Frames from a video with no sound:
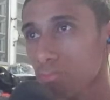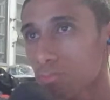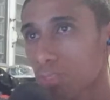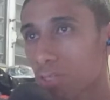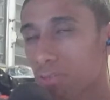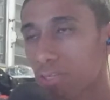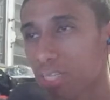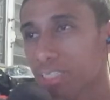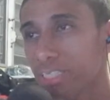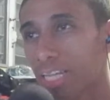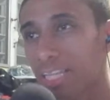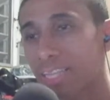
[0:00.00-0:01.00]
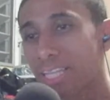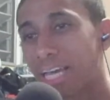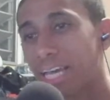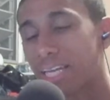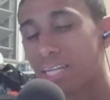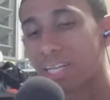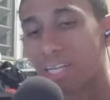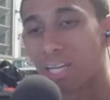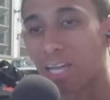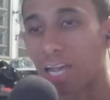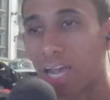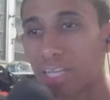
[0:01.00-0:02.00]
things like that,
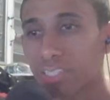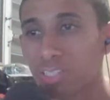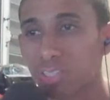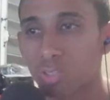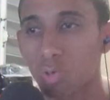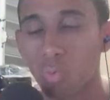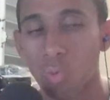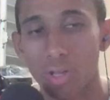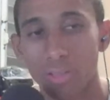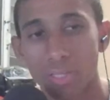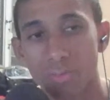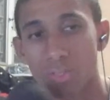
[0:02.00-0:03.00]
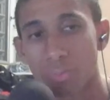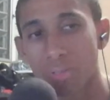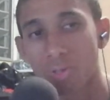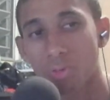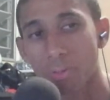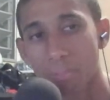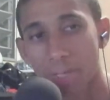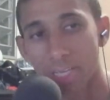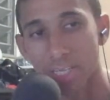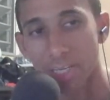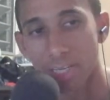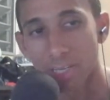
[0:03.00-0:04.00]
I just don't want them to be repeated,